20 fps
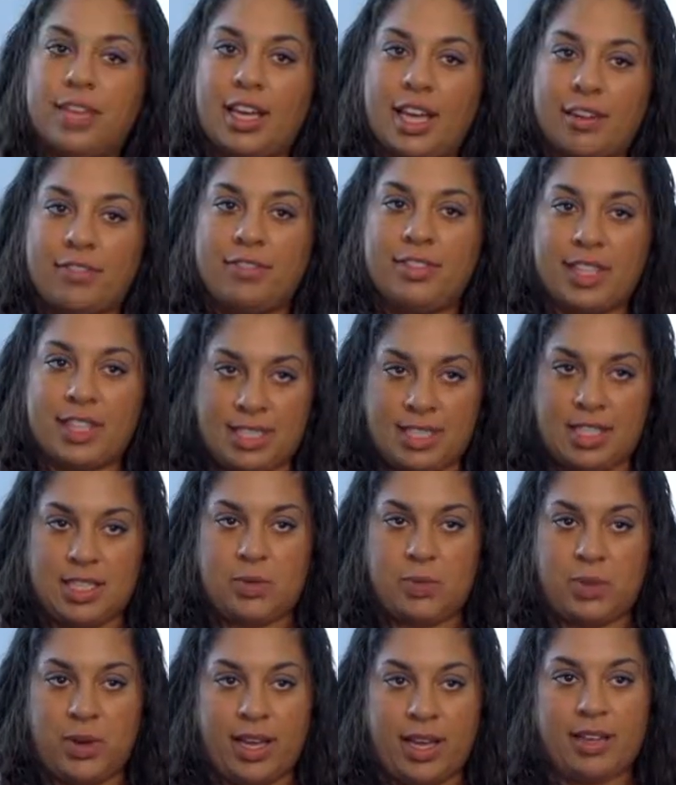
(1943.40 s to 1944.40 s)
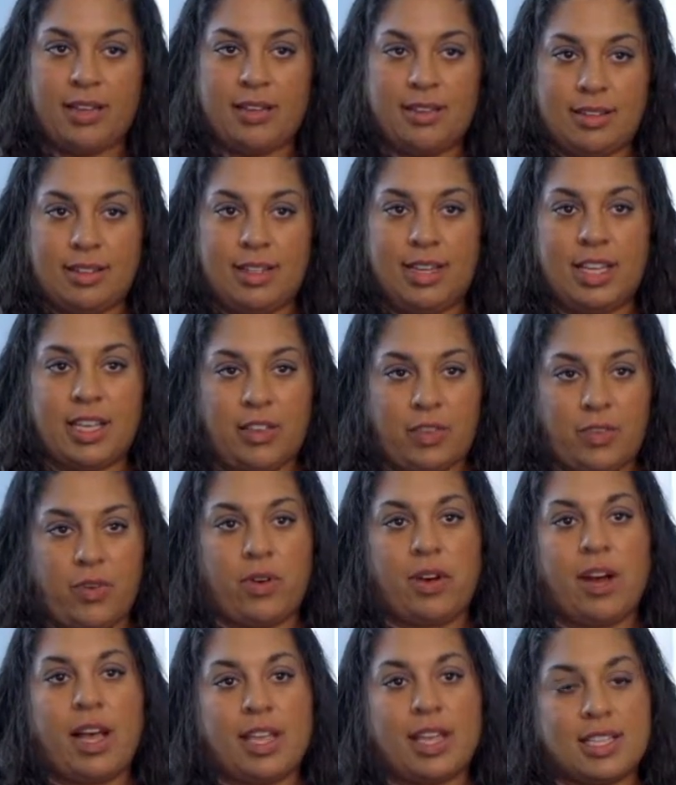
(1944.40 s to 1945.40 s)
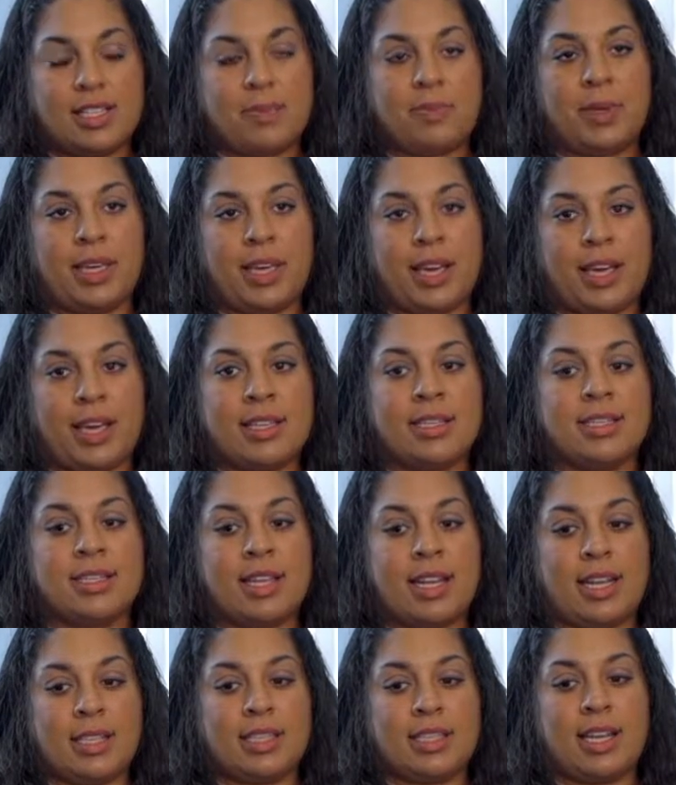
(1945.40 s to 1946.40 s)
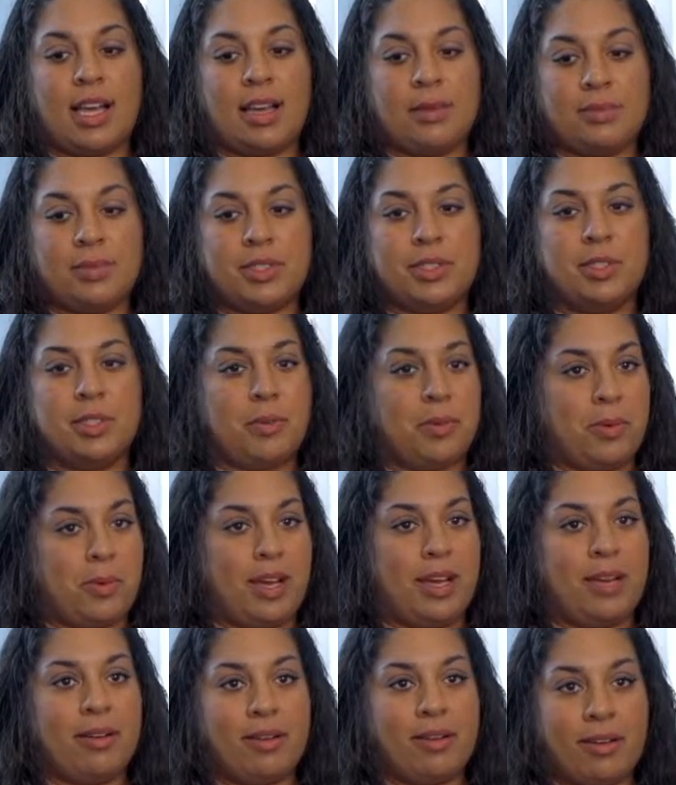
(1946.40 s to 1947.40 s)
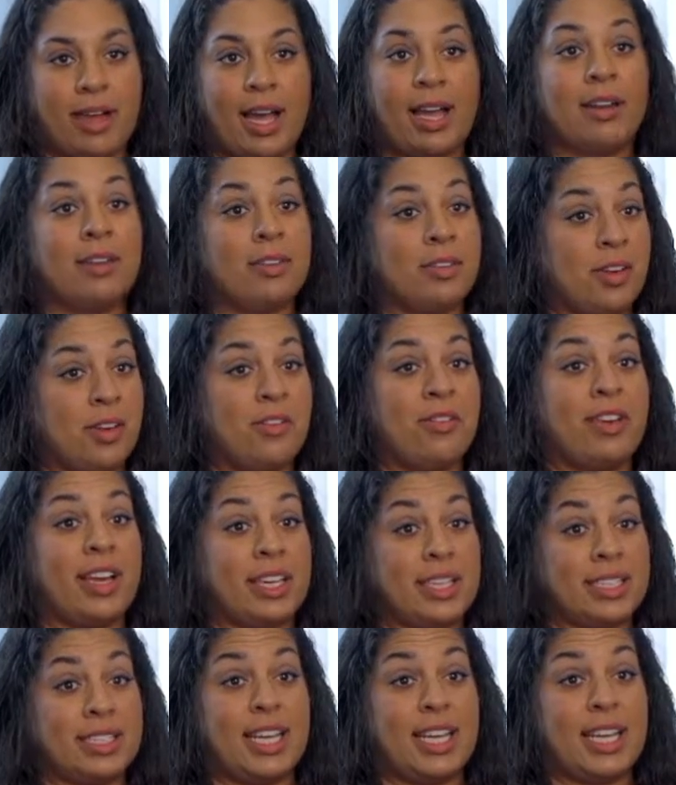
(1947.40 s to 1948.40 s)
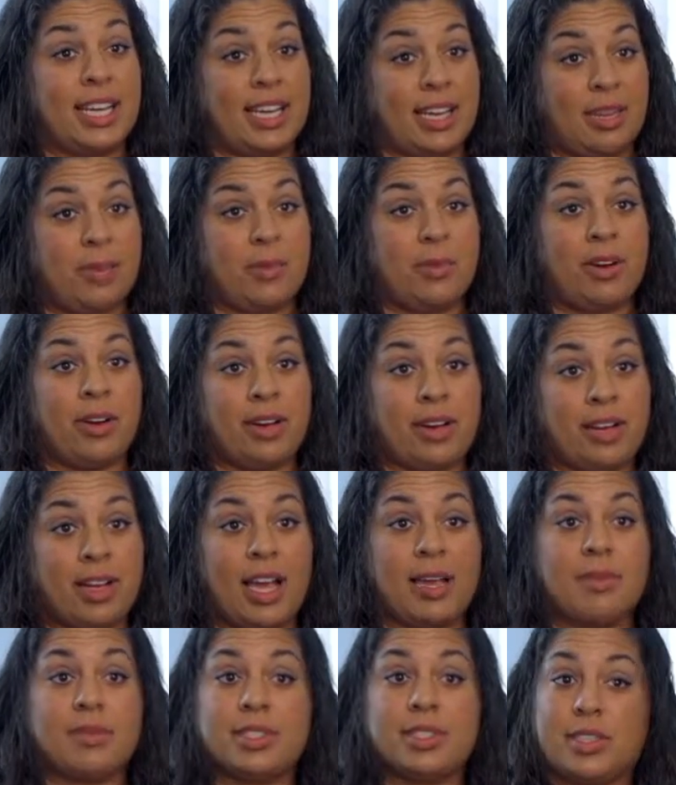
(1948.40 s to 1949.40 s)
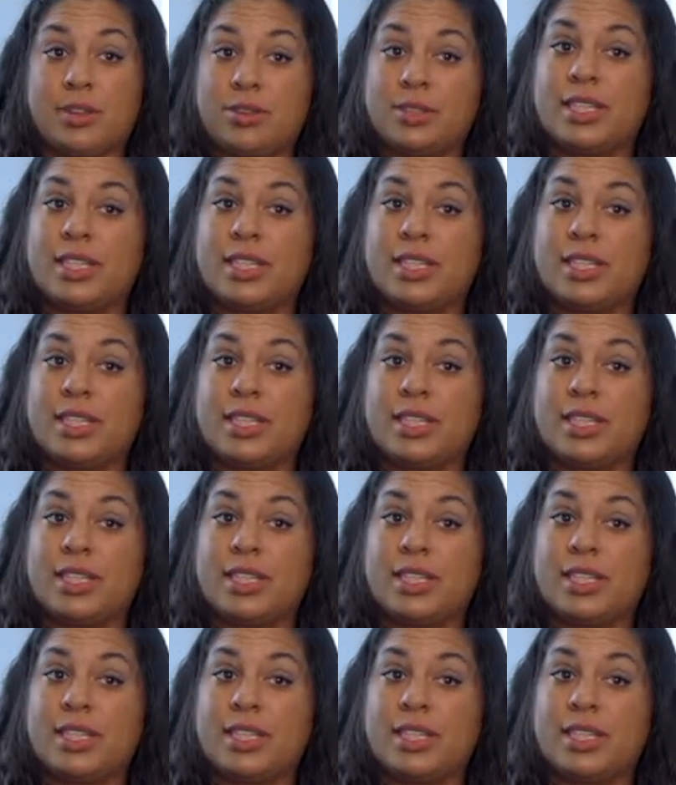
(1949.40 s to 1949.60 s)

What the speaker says: if this is what is for us, because it has come to the point where I don't know if I can take anymore. I am so